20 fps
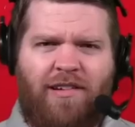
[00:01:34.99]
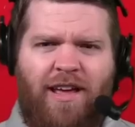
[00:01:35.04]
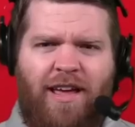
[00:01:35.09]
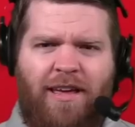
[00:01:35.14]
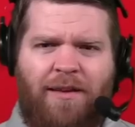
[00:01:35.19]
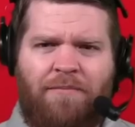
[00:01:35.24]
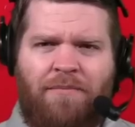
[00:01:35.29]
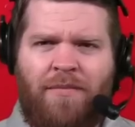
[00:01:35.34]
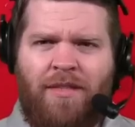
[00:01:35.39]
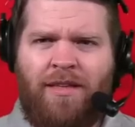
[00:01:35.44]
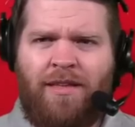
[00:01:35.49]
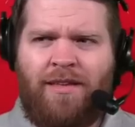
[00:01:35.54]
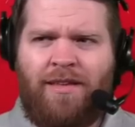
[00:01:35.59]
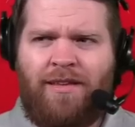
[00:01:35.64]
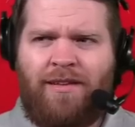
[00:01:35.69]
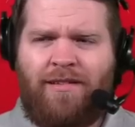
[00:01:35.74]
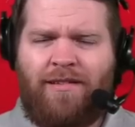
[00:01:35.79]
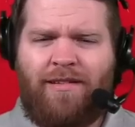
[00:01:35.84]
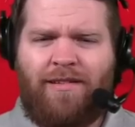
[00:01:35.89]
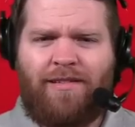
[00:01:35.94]
a
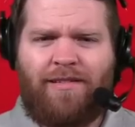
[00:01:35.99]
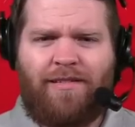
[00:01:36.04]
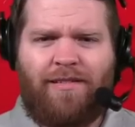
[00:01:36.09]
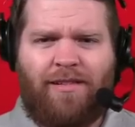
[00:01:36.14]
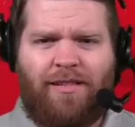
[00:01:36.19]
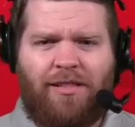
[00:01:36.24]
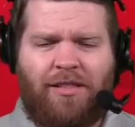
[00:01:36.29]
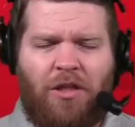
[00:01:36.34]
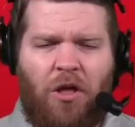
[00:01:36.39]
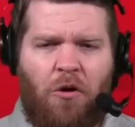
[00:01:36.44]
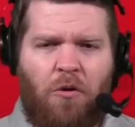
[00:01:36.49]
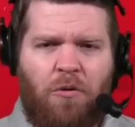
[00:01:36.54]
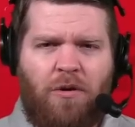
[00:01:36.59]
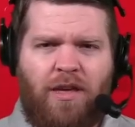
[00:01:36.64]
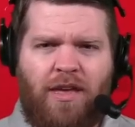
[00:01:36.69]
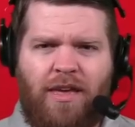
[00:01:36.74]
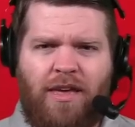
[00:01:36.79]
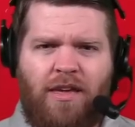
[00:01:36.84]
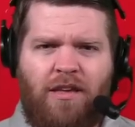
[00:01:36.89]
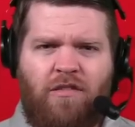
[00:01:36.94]
just
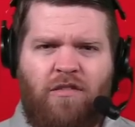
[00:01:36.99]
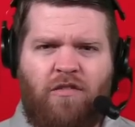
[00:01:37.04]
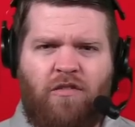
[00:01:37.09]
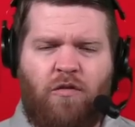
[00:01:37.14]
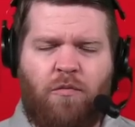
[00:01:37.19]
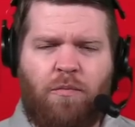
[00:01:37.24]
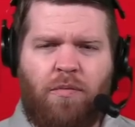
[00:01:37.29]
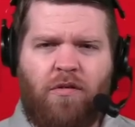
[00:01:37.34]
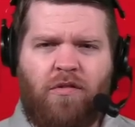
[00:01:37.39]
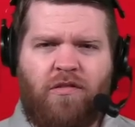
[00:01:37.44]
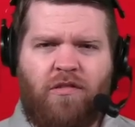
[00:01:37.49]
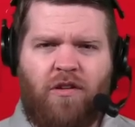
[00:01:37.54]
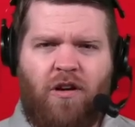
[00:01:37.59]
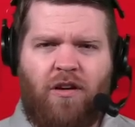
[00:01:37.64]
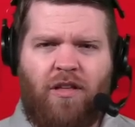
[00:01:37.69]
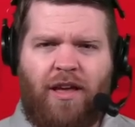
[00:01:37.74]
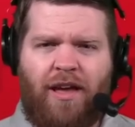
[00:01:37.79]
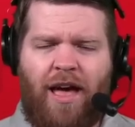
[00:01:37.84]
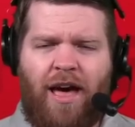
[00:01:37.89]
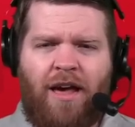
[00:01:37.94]
low-key
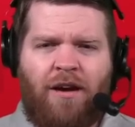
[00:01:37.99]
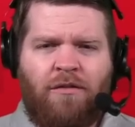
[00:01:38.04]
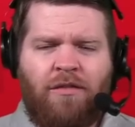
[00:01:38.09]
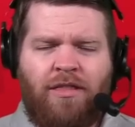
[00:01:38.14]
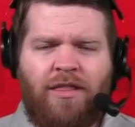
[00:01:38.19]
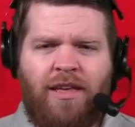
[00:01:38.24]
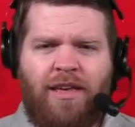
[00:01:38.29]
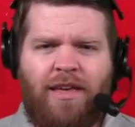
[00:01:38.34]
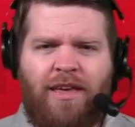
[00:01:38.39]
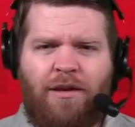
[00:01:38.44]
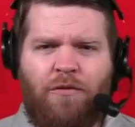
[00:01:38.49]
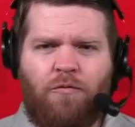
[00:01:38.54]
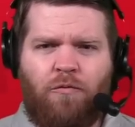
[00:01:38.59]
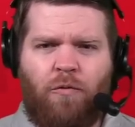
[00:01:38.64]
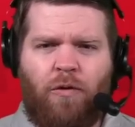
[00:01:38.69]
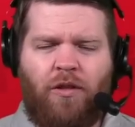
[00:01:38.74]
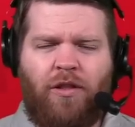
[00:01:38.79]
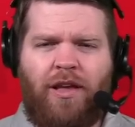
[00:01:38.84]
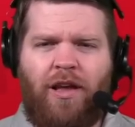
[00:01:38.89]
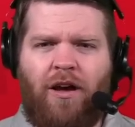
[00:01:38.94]
superstar. Like, I don't think he
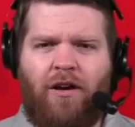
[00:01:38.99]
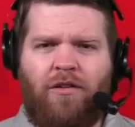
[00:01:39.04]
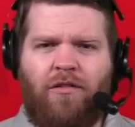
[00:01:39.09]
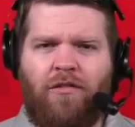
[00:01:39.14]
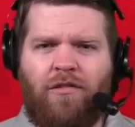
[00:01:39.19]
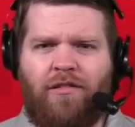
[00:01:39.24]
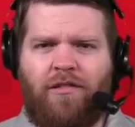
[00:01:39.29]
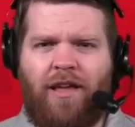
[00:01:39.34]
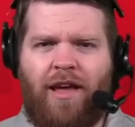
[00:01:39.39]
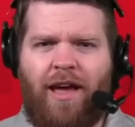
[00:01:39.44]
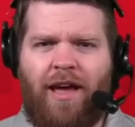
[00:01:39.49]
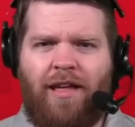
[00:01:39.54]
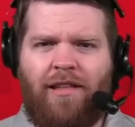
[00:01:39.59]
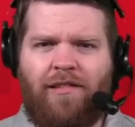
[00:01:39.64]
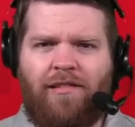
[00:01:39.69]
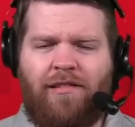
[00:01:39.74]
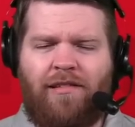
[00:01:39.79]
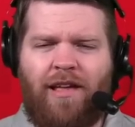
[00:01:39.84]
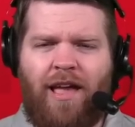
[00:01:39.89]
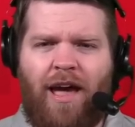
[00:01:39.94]
really
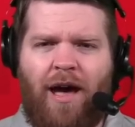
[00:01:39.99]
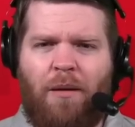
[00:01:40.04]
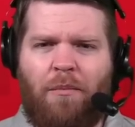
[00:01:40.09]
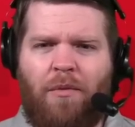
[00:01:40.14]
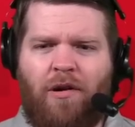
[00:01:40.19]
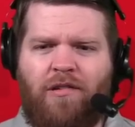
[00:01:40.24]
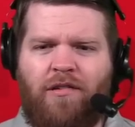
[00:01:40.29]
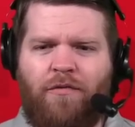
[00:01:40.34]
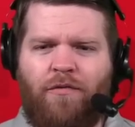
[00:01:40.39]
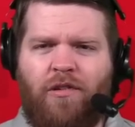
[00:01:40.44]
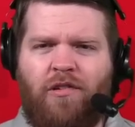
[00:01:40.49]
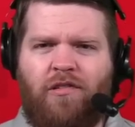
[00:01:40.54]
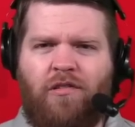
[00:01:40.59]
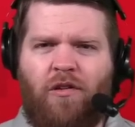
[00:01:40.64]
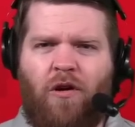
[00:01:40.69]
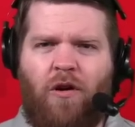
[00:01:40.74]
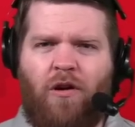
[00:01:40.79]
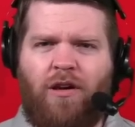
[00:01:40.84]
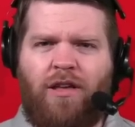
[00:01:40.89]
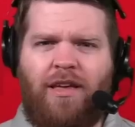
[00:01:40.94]
understands how much of a
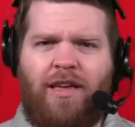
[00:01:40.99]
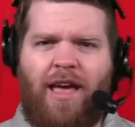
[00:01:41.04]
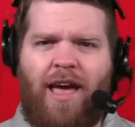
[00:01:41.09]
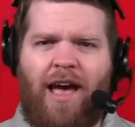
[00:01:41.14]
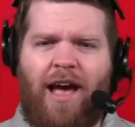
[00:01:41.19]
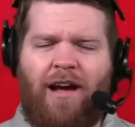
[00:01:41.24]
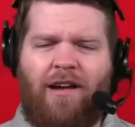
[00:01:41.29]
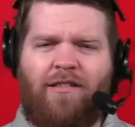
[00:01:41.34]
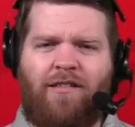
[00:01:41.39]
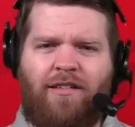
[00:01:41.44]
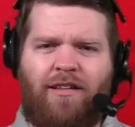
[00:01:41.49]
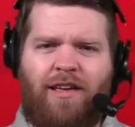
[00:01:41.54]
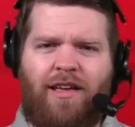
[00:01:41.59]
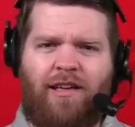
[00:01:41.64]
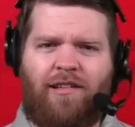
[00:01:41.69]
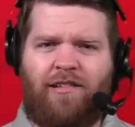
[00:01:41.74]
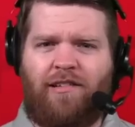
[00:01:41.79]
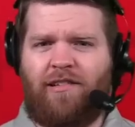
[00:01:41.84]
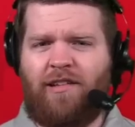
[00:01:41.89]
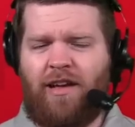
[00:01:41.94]
star he actually
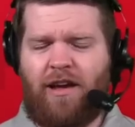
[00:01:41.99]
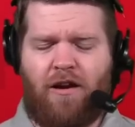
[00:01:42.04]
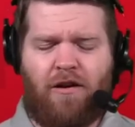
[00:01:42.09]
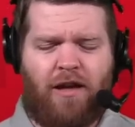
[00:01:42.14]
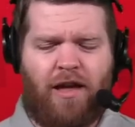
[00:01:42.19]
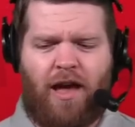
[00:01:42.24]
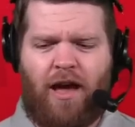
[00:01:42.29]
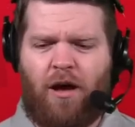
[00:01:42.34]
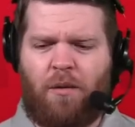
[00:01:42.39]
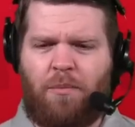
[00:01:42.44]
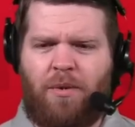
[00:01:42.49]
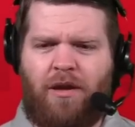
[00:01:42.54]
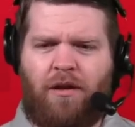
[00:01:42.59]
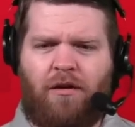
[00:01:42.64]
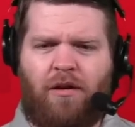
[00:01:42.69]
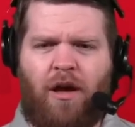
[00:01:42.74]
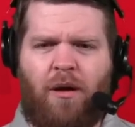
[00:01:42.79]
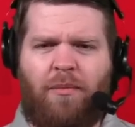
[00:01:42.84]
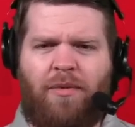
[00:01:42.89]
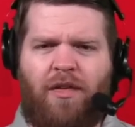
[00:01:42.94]
is. He's like, "Oh yeah, I'll
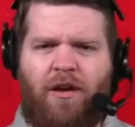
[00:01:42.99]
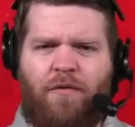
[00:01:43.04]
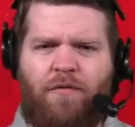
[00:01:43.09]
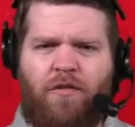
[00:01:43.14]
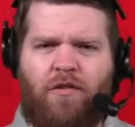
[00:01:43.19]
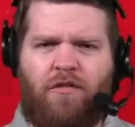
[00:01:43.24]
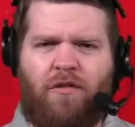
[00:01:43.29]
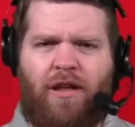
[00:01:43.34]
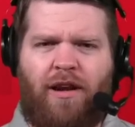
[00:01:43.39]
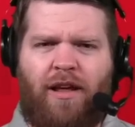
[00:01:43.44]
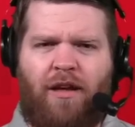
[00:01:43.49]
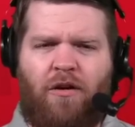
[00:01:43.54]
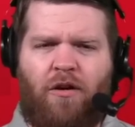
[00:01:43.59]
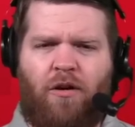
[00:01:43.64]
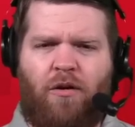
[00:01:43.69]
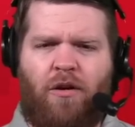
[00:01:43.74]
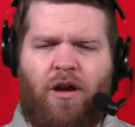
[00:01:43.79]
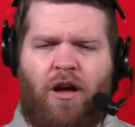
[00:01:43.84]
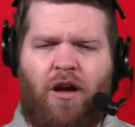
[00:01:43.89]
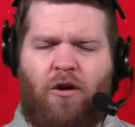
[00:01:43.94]
be there for training
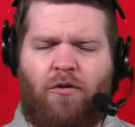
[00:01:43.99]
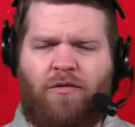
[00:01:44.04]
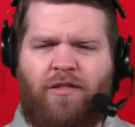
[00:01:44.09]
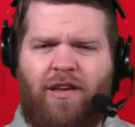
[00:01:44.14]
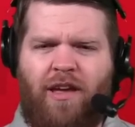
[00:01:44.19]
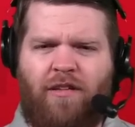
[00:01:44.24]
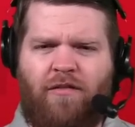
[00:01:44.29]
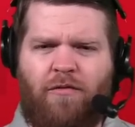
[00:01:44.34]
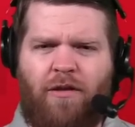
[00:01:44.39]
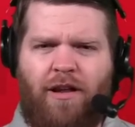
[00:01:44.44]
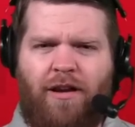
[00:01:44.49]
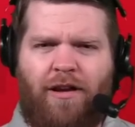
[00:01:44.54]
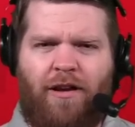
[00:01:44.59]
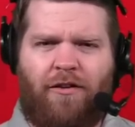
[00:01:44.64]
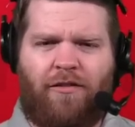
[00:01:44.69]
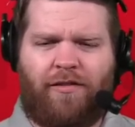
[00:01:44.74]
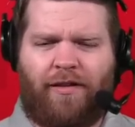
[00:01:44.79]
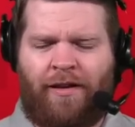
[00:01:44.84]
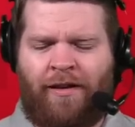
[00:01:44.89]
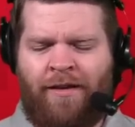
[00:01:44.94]
or OTAs, ready to
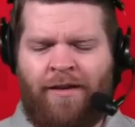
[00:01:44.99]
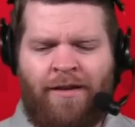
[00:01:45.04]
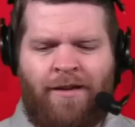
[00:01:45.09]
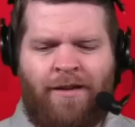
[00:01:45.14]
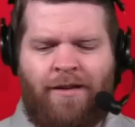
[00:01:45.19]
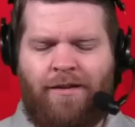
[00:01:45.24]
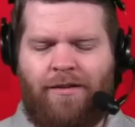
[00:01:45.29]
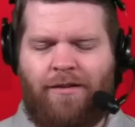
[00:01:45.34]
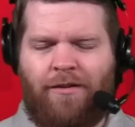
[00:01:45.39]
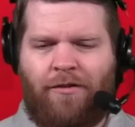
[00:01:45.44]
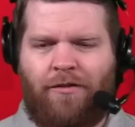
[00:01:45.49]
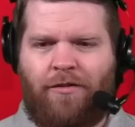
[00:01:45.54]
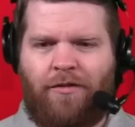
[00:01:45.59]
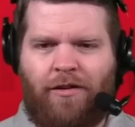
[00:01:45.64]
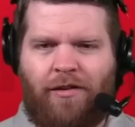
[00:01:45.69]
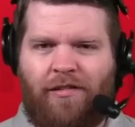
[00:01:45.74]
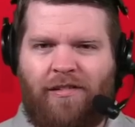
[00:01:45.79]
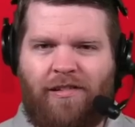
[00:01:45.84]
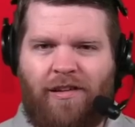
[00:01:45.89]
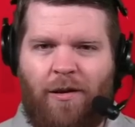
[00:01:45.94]
go." It's like, dude, you
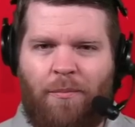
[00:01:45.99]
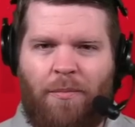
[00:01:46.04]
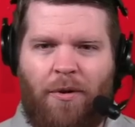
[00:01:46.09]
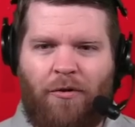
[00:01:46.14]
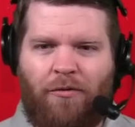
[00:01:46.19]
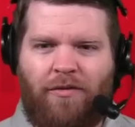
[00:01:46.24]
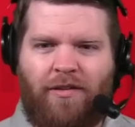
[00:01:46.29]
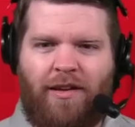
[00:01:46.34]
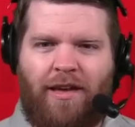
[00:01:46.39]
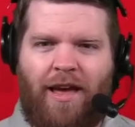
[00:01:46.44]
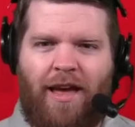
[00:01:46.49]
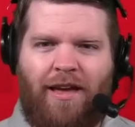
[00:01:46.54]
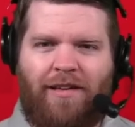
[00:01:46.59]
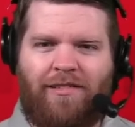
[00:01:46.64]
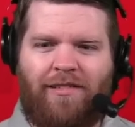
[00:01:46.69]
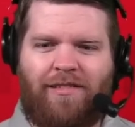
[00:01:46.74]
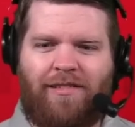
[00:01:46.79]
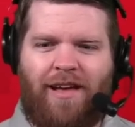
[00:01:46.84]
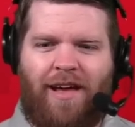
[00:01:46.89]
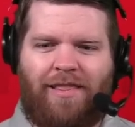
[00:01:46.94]
could skip
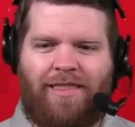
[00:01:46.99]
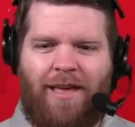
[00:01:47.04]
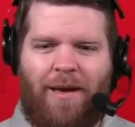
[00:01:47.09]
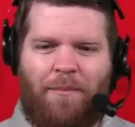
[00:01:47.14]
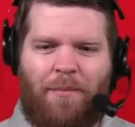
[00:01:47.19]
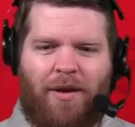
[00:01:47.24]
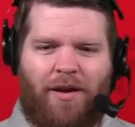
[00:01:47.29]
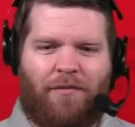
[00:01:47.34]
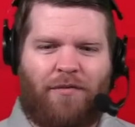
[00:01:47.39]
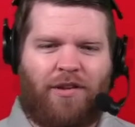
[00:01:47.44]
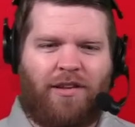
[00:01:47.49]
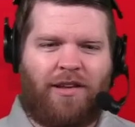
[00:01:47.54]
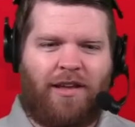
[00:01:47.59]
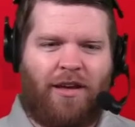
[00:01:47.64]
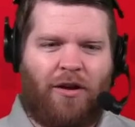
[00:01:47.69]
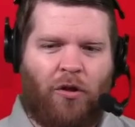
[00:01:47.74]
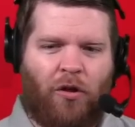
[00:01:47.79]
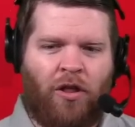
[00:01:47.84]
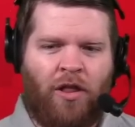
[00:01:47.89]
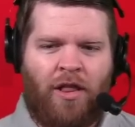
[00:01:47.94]
OTAs. It's not that big of a
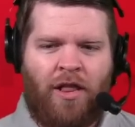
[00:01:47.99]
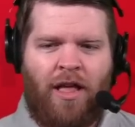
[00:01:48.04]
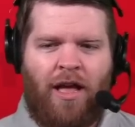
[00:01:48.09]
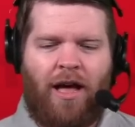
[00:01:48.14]
deal.